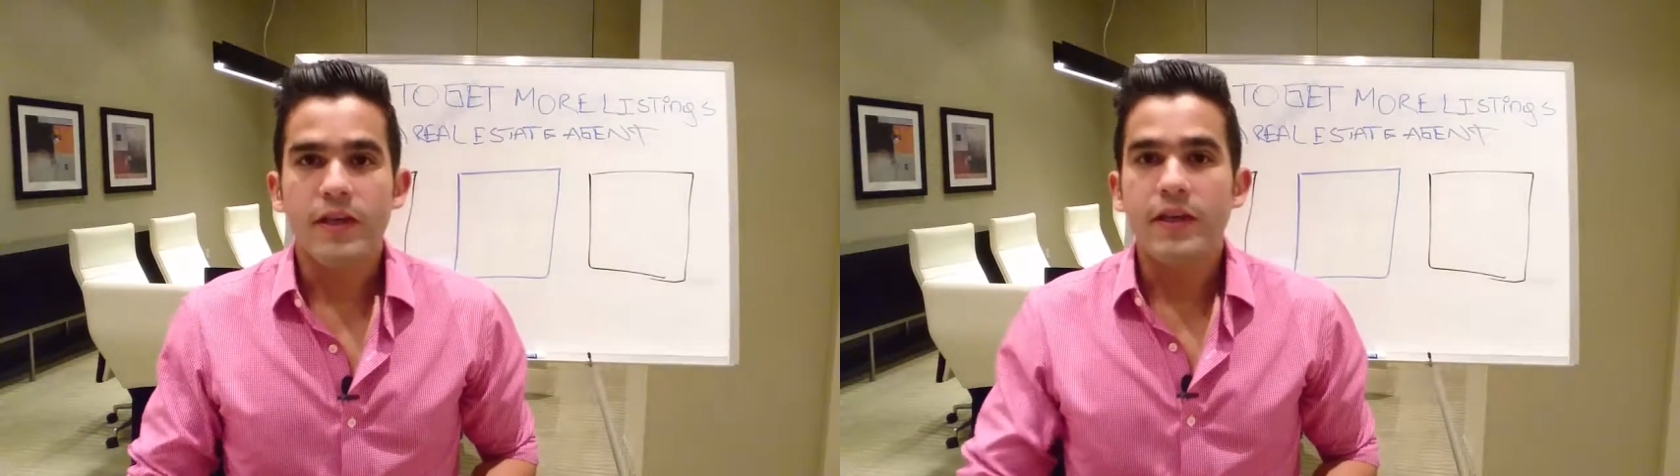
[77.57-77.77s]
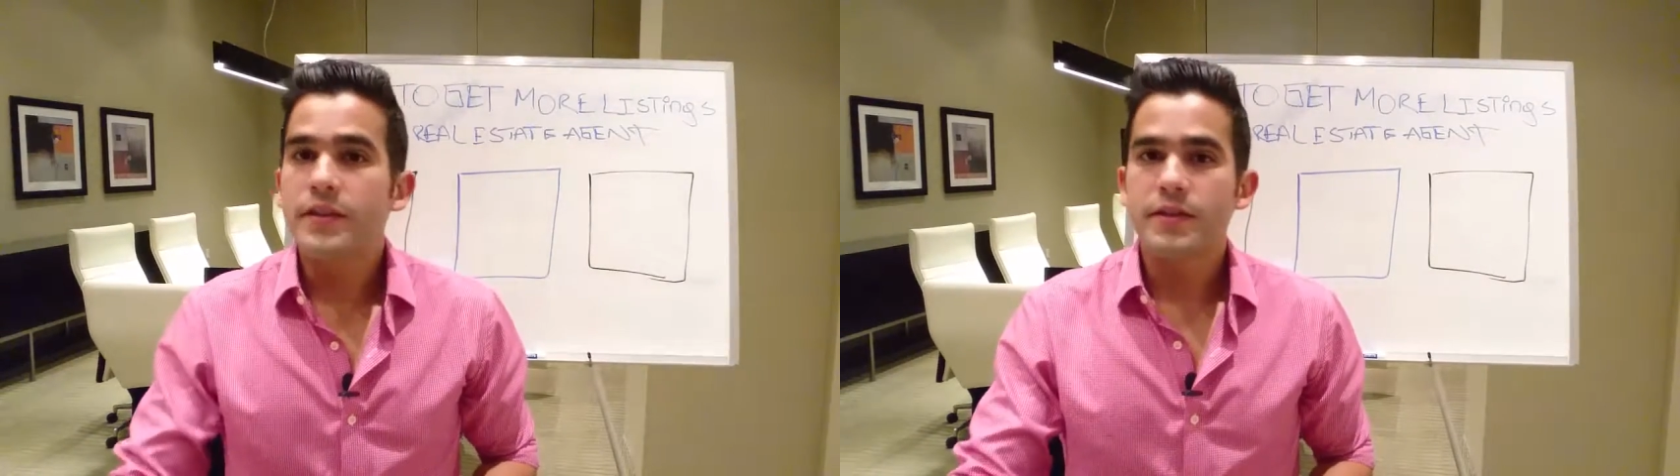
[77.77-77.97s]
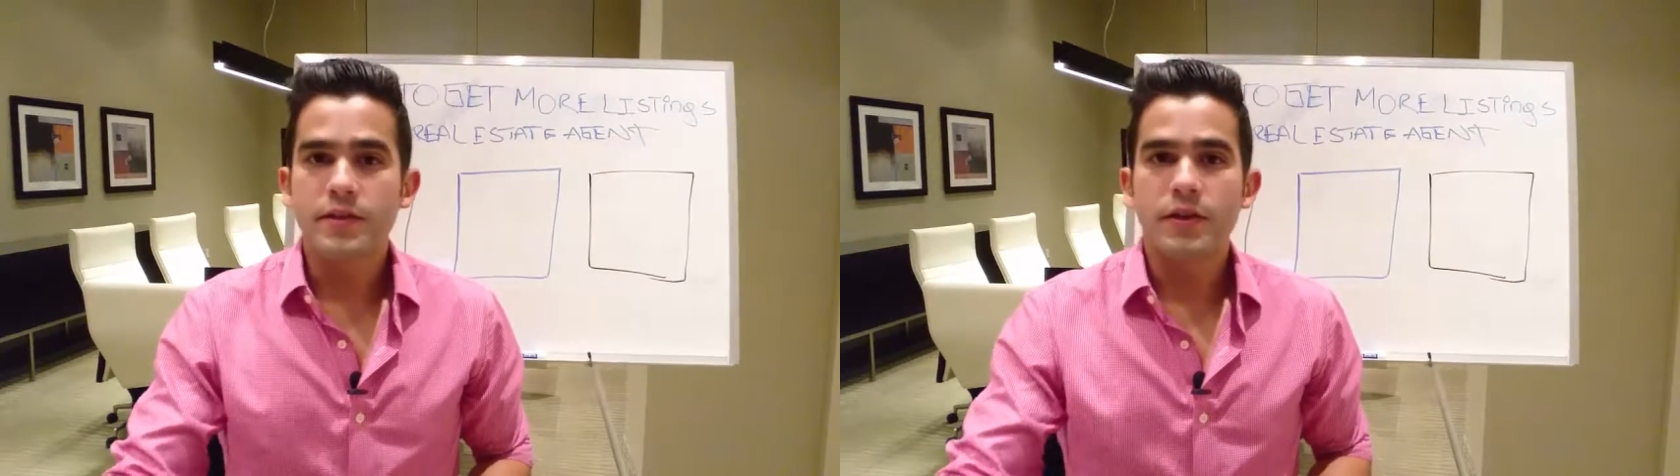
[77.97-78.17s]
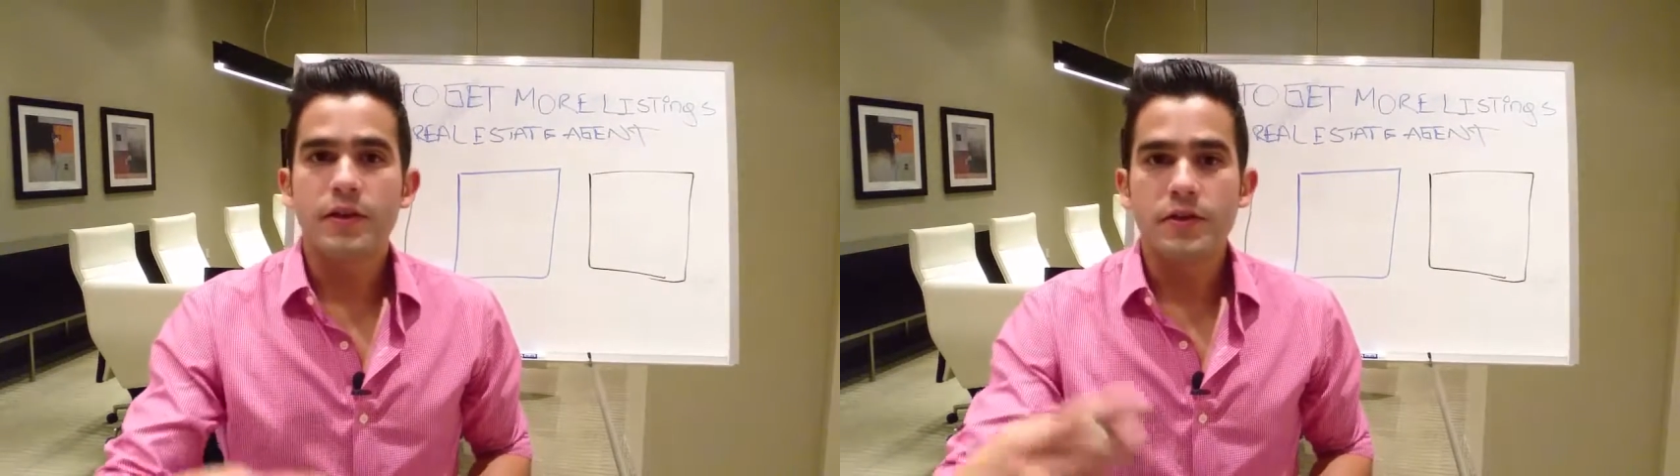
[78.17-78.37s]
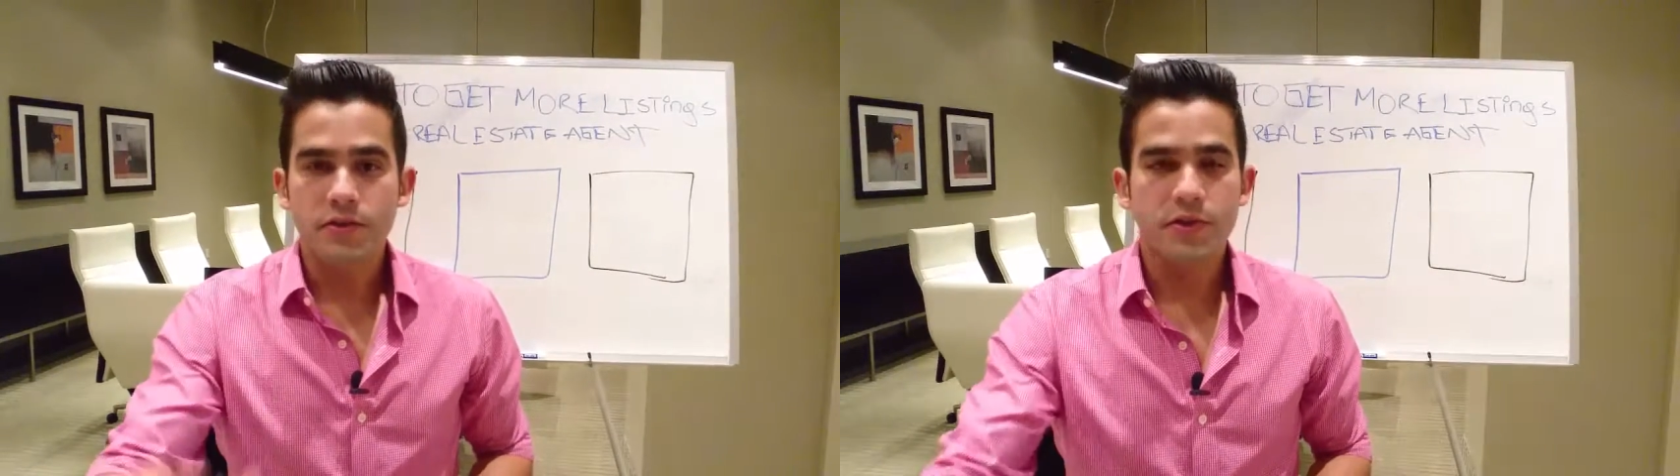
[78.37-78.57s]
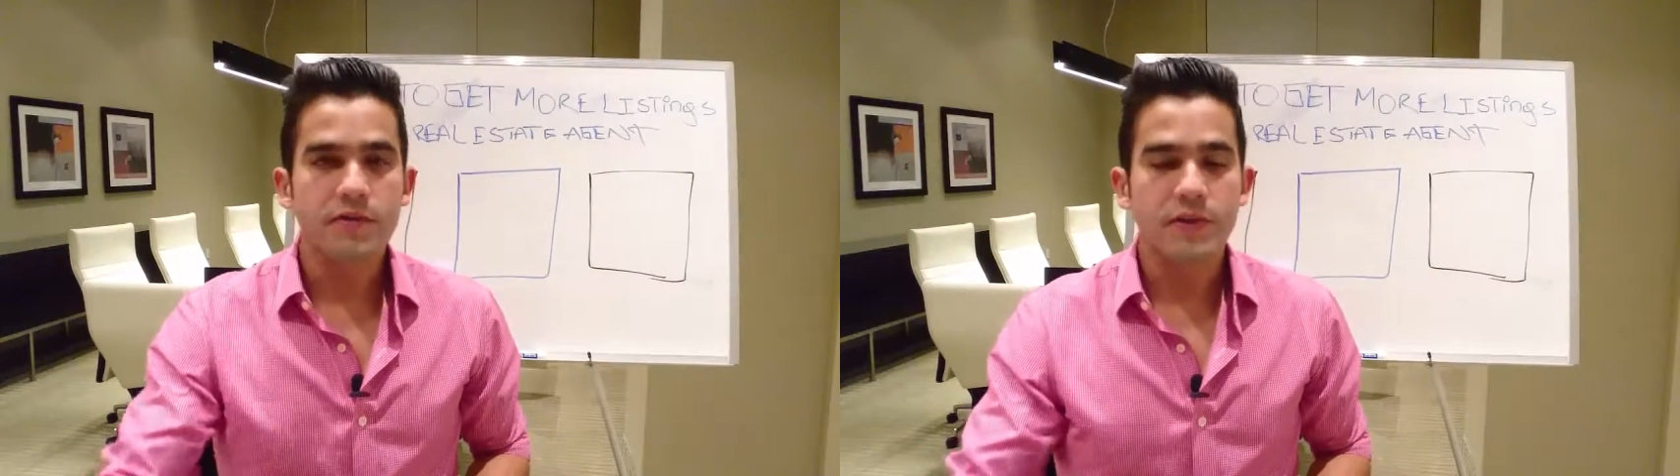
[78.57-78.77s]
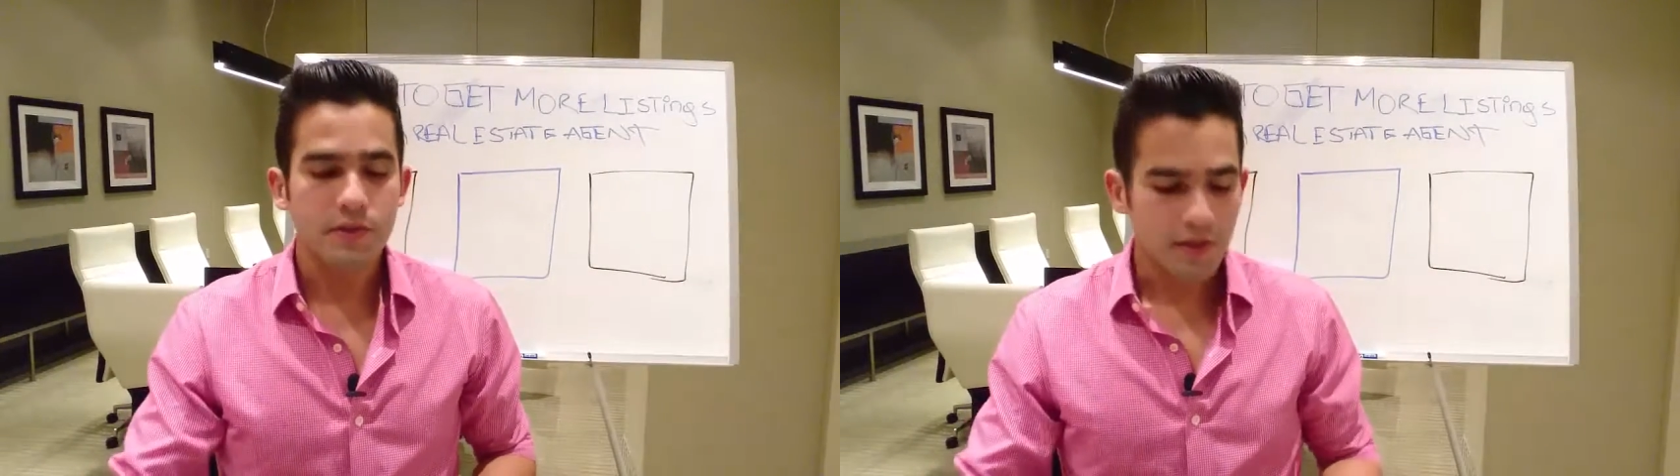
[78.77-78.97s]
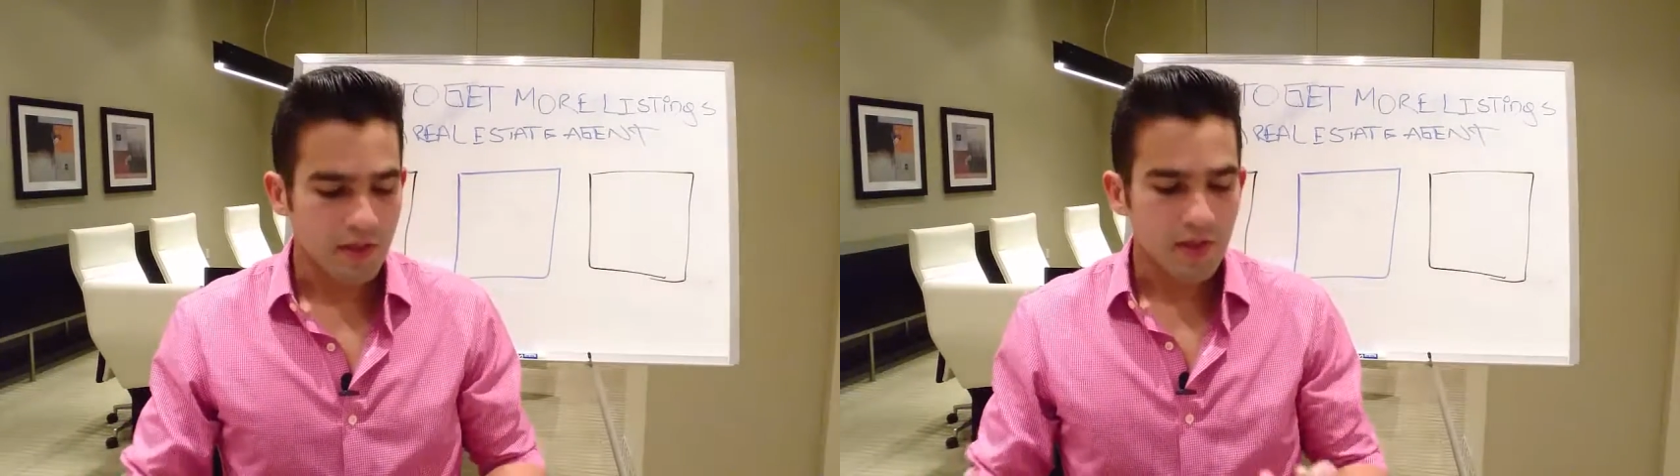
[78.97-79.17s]
is uh, your
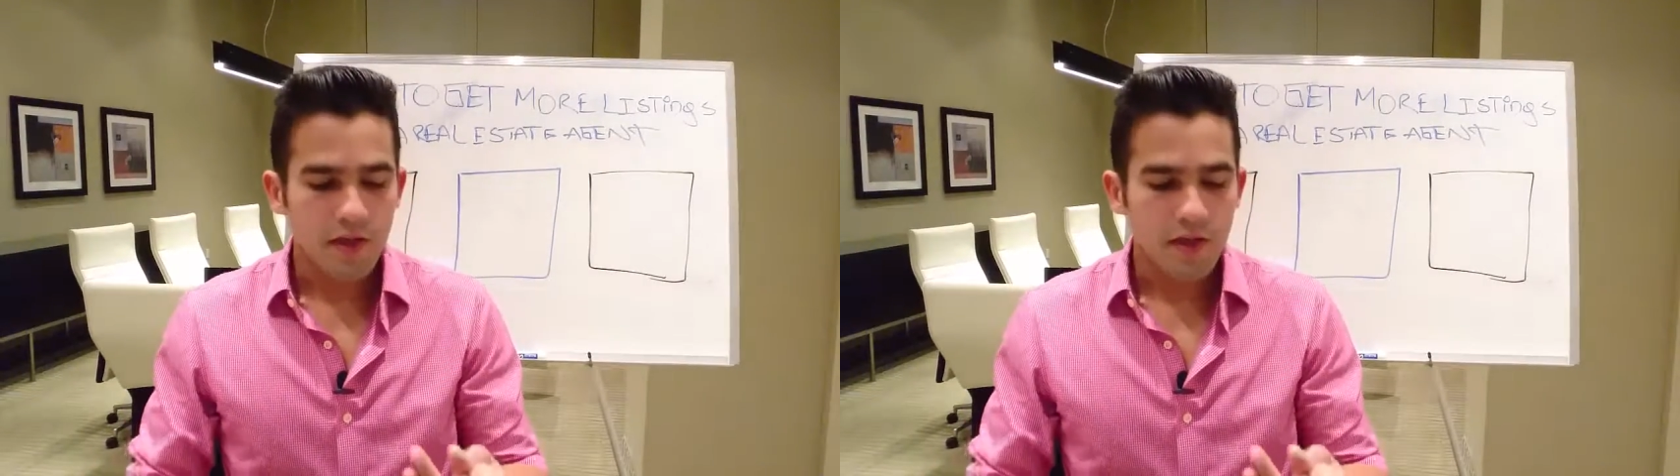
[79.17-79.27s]
service.